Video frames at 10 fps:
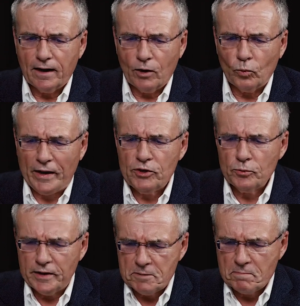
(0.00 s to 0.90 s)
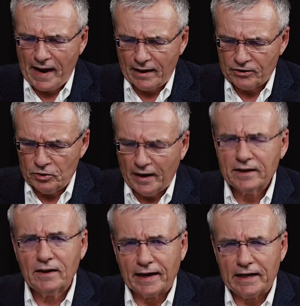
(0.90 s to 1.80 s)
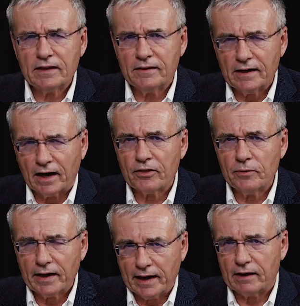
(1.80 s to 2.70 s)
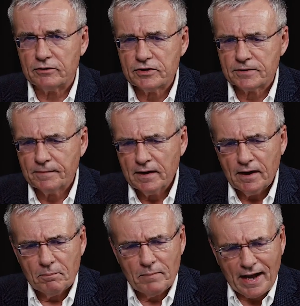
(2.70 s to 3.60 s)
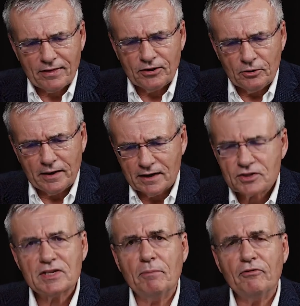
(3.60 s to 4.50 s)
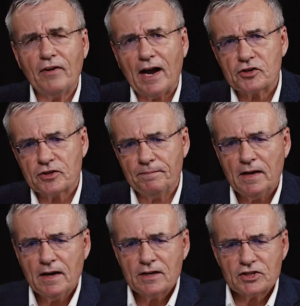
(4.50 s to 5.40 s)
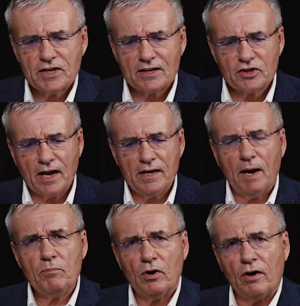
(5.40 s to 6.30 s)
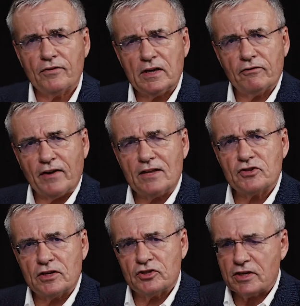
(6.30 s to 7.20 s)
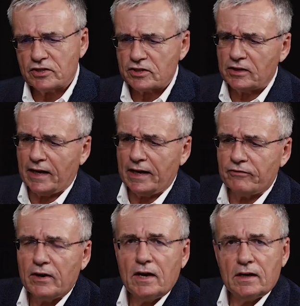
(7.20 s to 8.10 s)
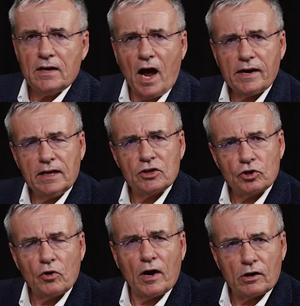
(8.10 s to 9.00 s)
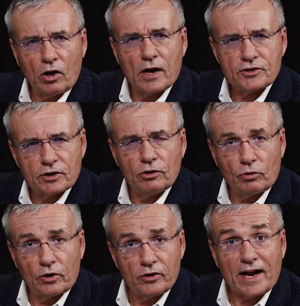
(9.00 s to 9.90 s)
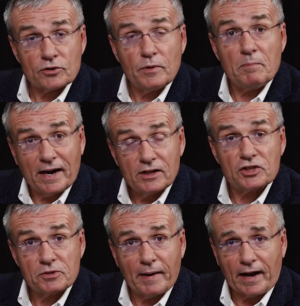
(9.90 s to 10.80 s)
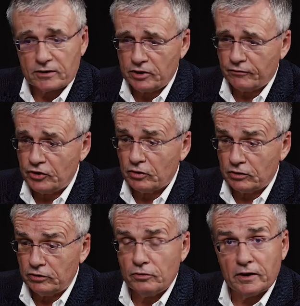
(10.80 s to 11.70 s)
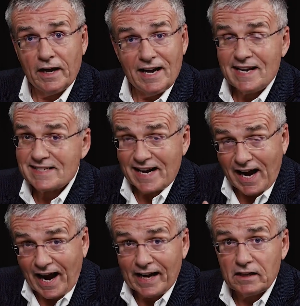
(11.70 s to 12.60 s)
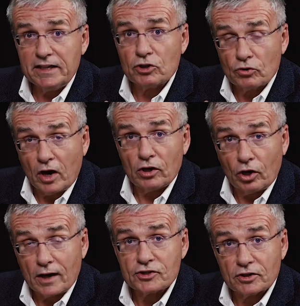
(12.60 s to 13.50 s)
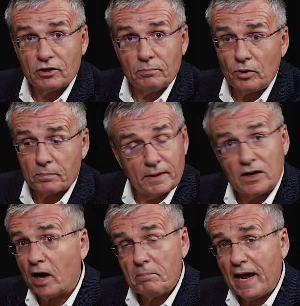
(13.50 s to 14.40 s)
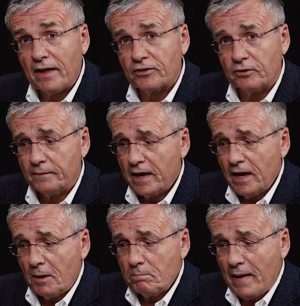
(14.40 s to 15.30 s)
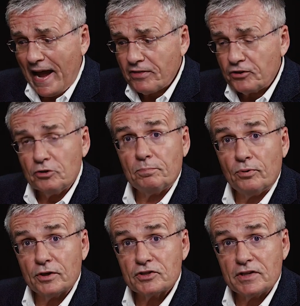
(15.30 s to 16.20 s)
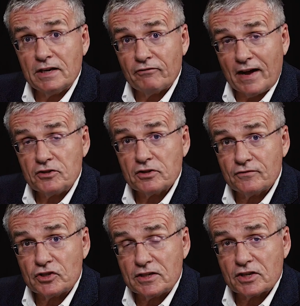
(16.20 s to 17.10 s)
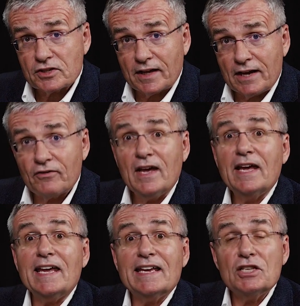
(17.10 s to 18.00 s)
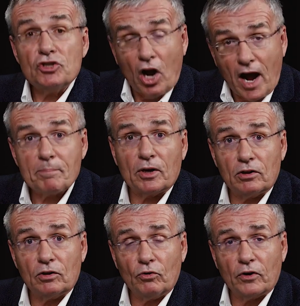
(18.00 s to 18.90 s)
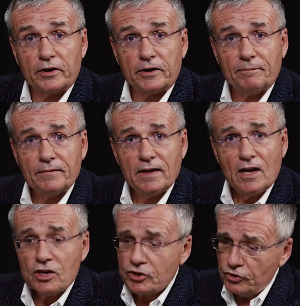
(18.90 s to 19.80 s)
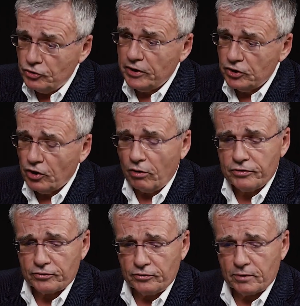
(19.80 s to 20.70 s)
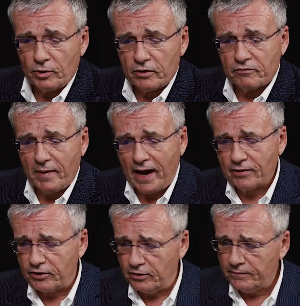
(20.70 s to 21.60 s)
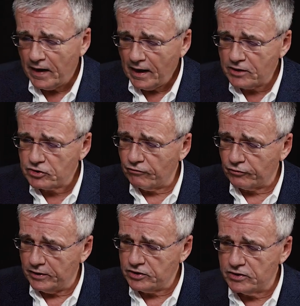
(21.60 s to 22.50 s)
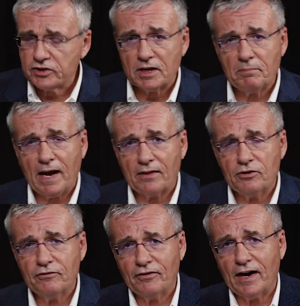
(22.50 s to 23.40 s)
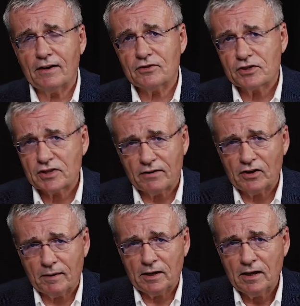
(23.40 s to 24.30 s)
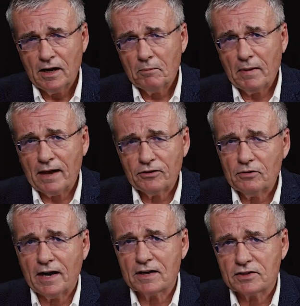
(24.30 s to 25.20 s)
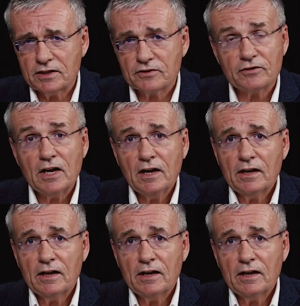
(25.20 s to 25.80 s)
When you read Matthew, unlike the other accounts, Matthew, in some fashion, sets a number of the events in Jesus' life not in chronological order as we might expect. You know, if you go to Luke, it's a highly chronological book, but not Matthew. Matthew puts the events of Jesus' life in topical order. So you can go through the book of Matthew, and so, for instance, in Matthew 5-7, Matthew has his